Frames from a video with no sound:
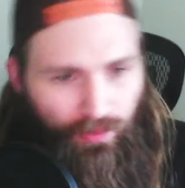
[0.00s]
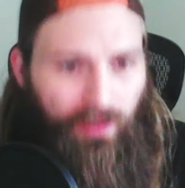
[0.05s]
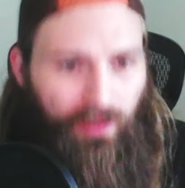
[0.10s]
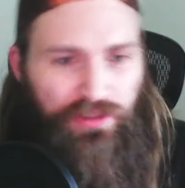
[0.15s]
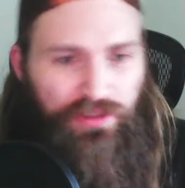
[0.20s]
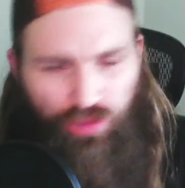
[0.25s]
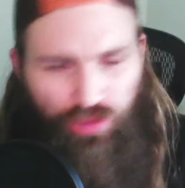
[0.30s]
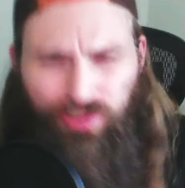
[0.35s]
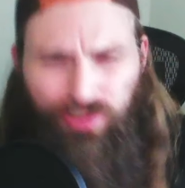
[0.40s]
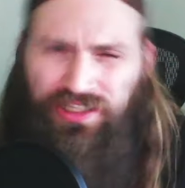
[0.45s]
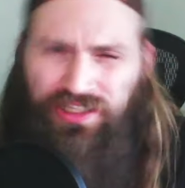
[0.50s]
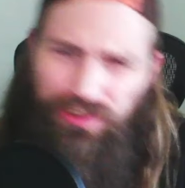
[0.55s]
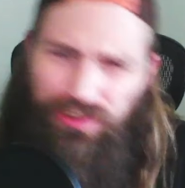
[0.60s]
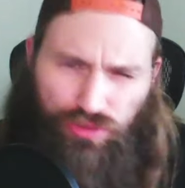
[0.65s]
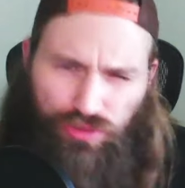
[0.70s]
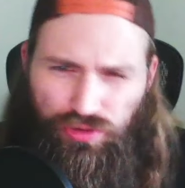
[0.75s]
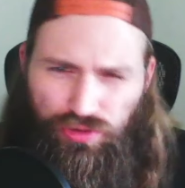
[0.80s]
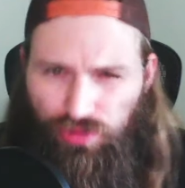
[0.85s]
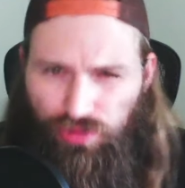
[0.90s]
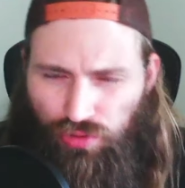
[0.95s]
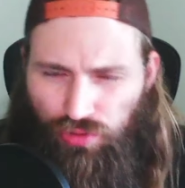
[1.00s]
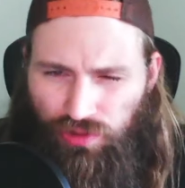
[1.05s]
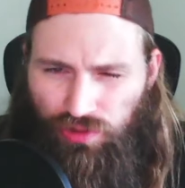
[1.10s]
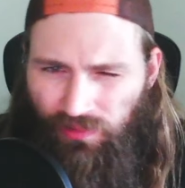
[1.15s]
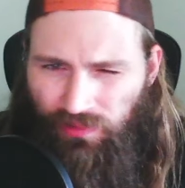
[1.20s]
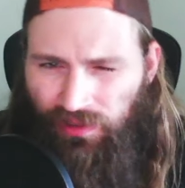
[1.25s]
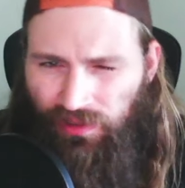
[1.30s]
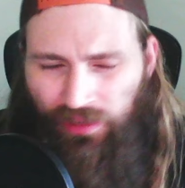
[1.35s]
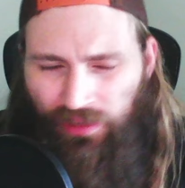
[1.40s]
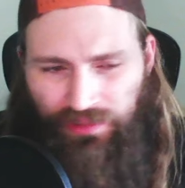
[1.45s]
As long as he does do
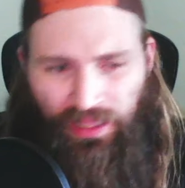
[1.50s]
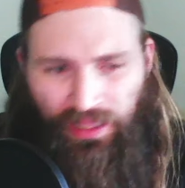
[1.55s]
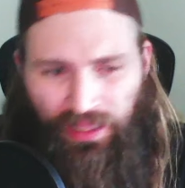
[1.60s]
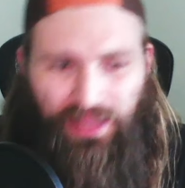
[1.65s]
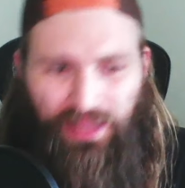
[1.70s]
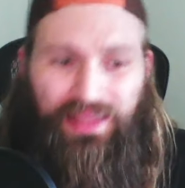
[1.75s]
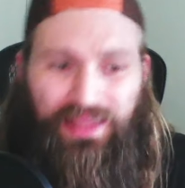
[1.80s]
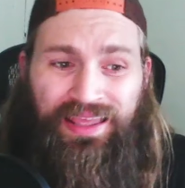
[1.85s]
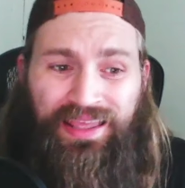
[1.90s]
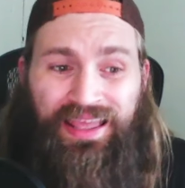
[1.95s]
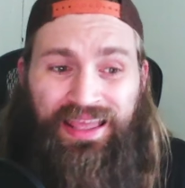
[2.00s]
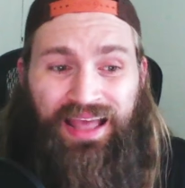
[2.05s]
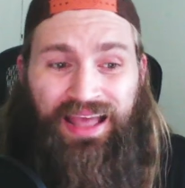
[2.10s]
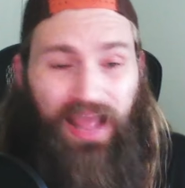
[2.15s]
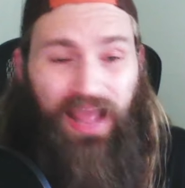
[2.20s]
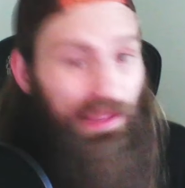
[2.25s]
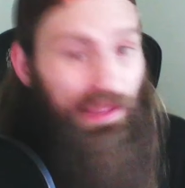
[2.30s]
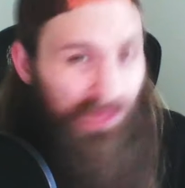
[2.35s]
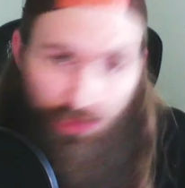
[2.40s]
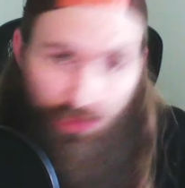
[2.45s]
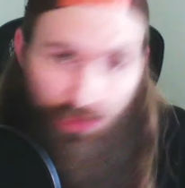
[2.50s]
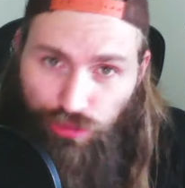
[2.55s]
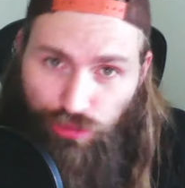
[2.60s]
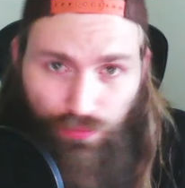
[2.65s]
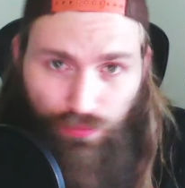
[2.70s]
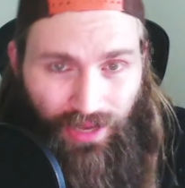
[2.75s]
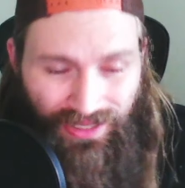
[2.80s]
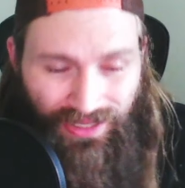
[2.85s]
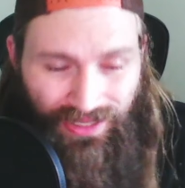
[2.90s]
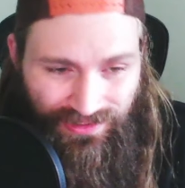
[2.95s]
something like that, I like
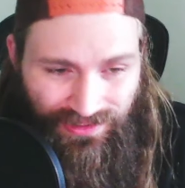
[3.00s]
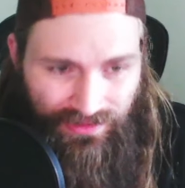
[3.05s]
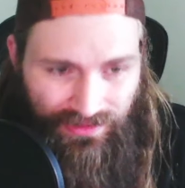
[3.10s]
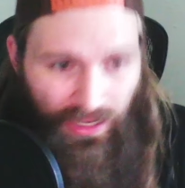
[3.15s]
Dumas.